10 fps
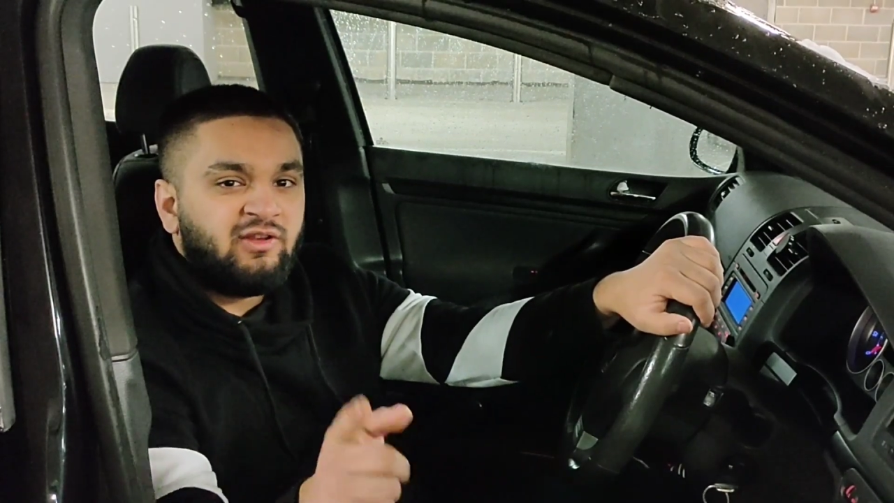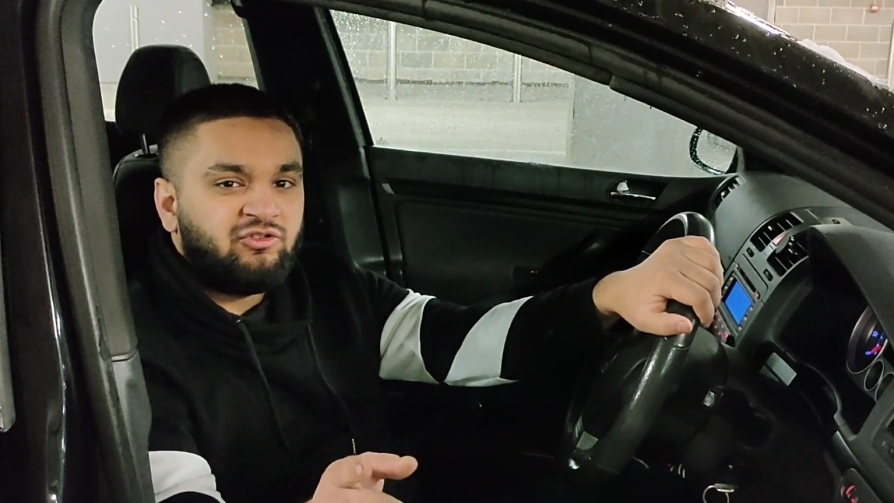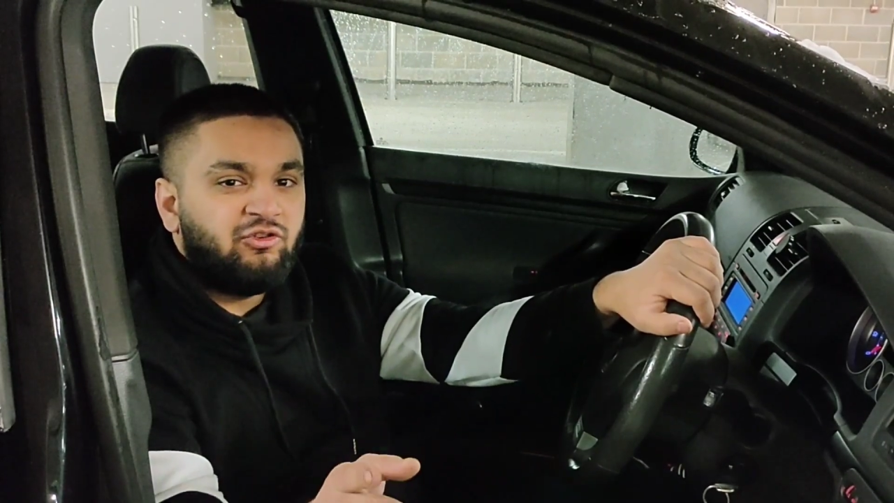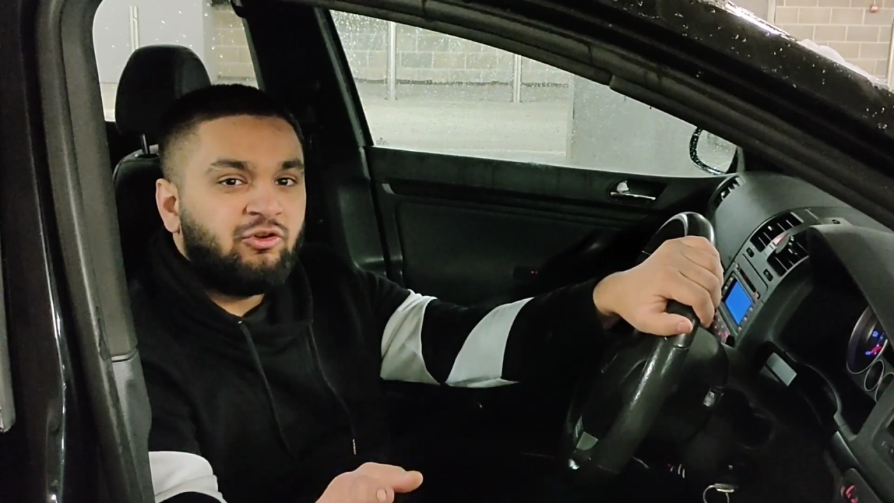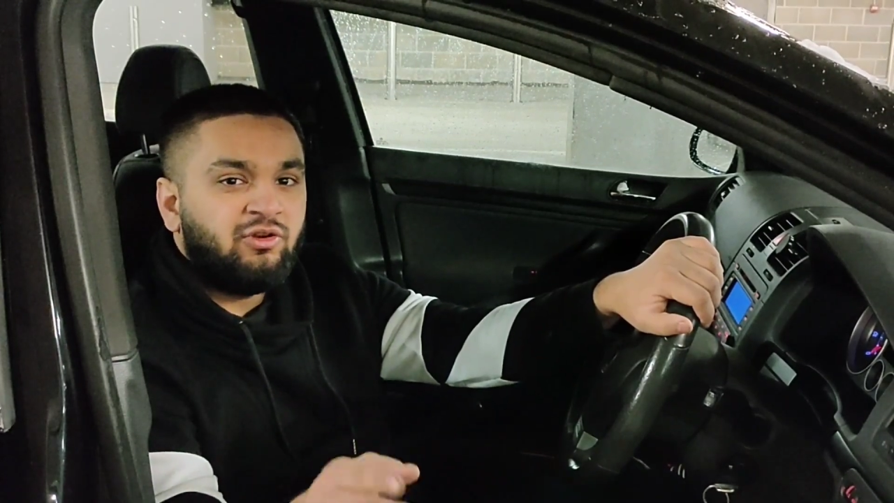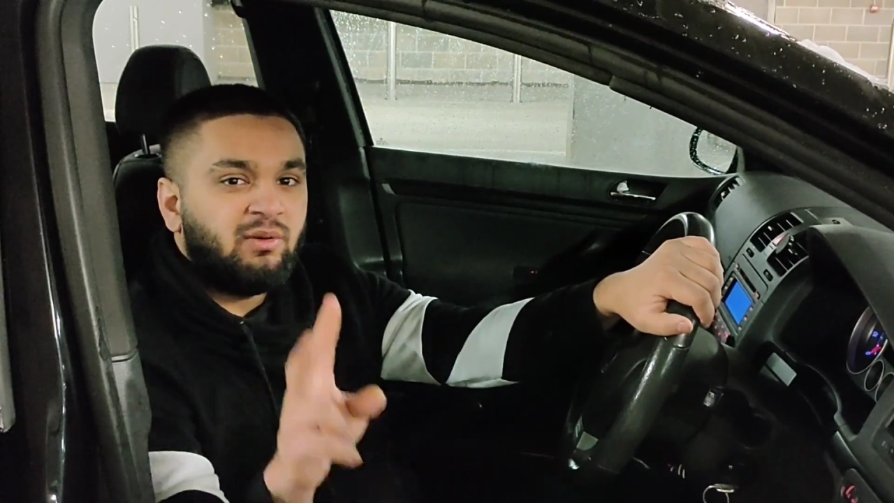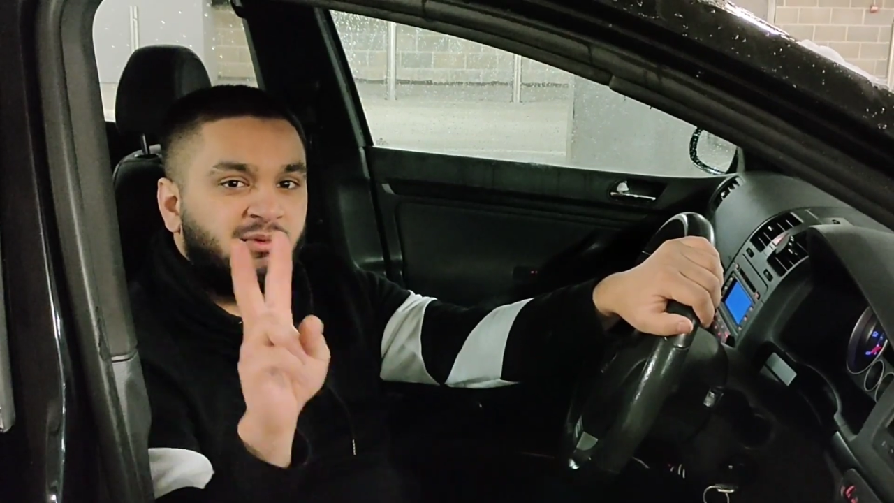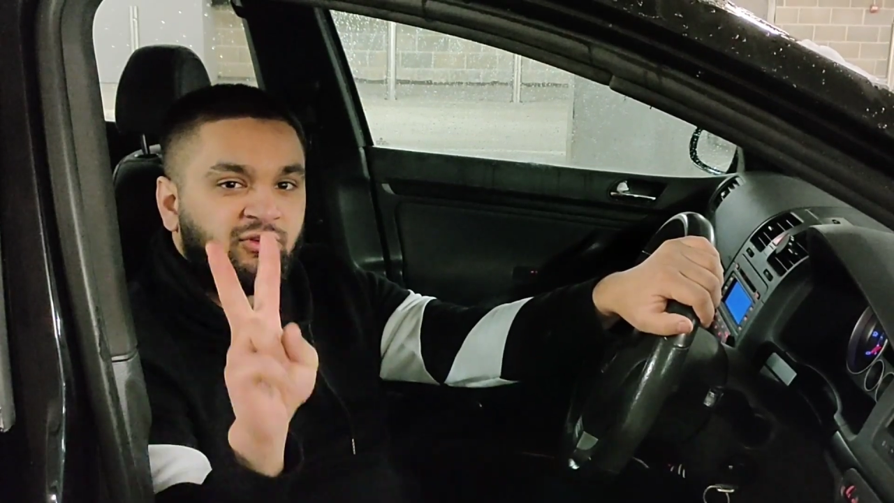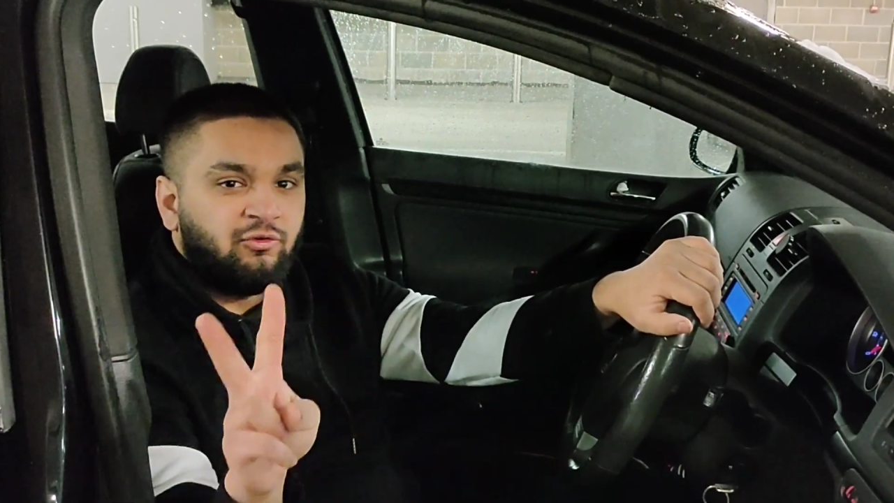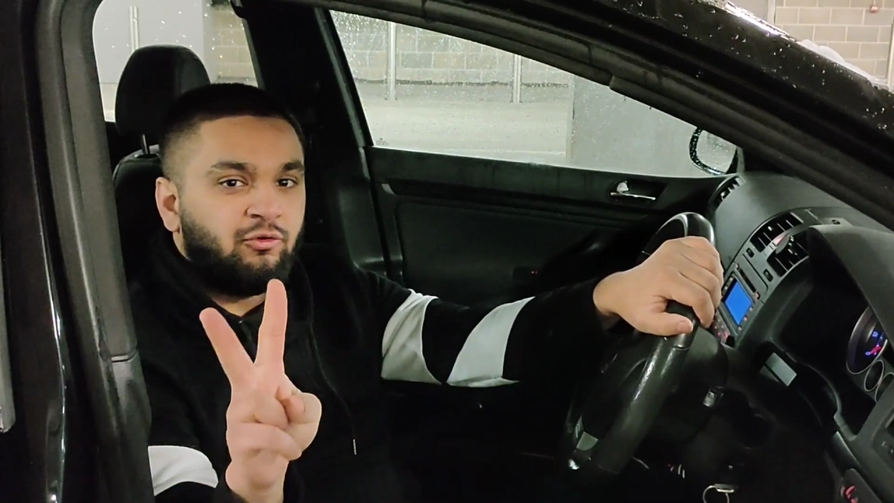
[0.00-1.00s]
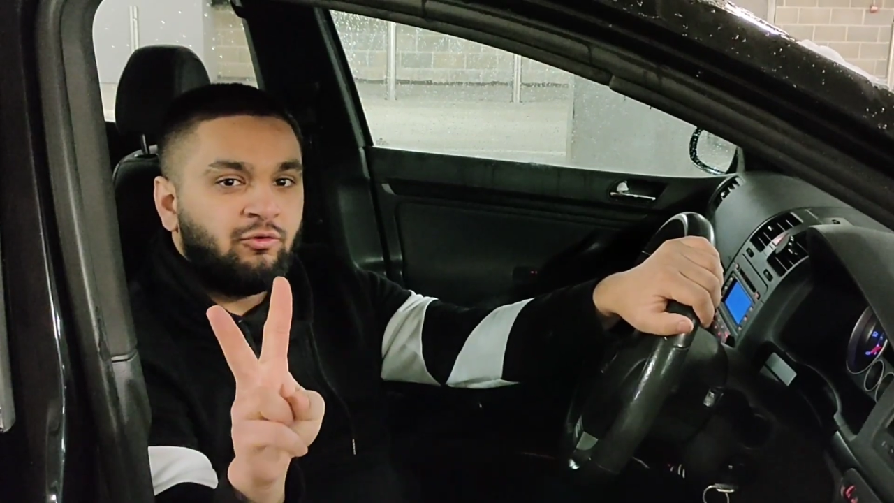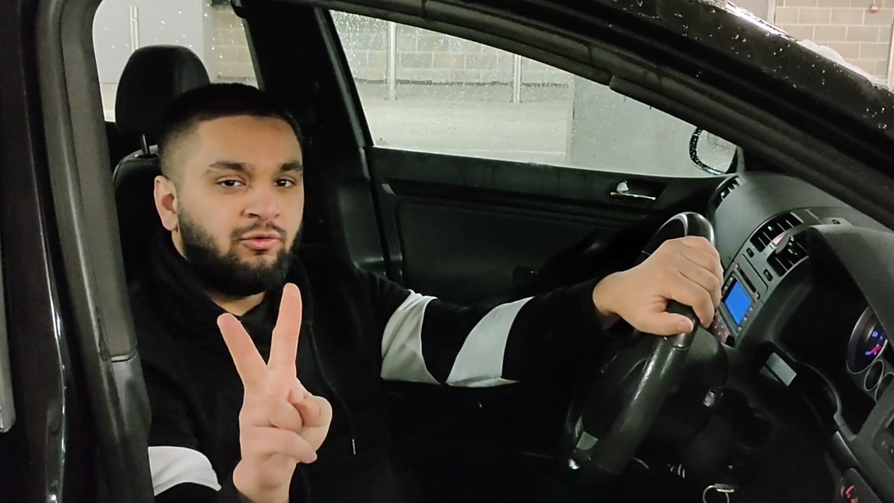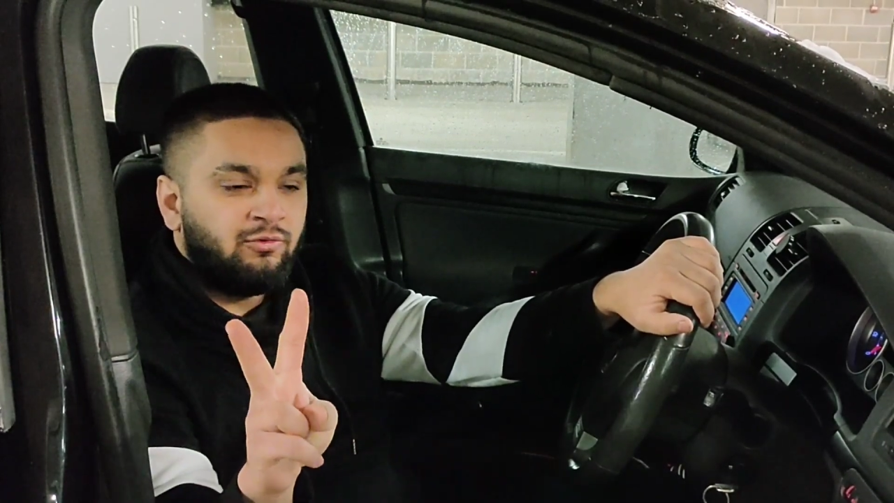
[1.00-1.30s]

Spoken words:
issue number two.